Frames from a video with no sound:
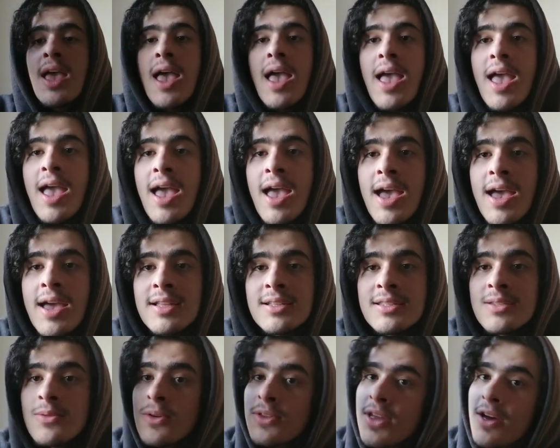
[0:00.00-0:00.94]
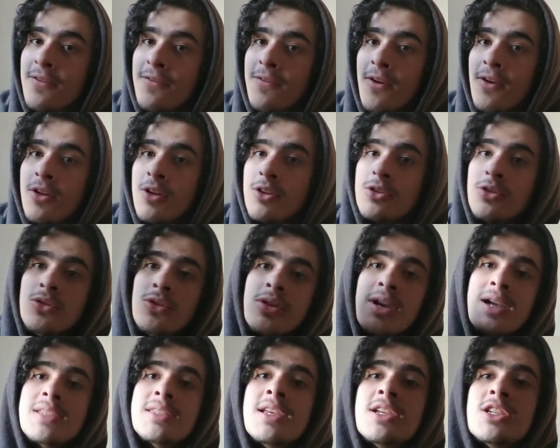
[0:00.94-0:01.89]
And without further ado, you
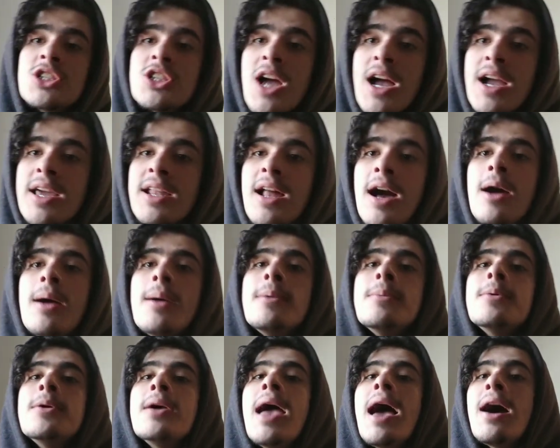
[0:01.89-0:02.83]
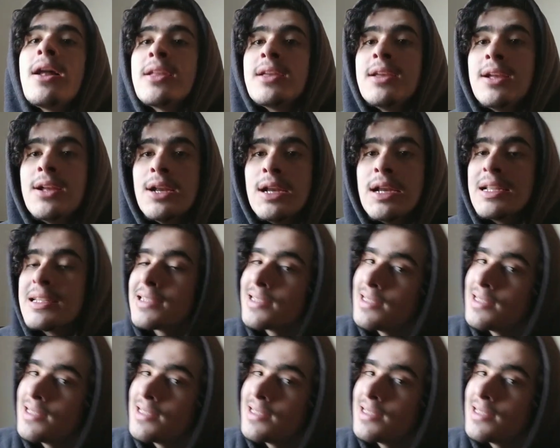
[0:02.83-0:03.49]
guys stay shocked and I'll be out of here.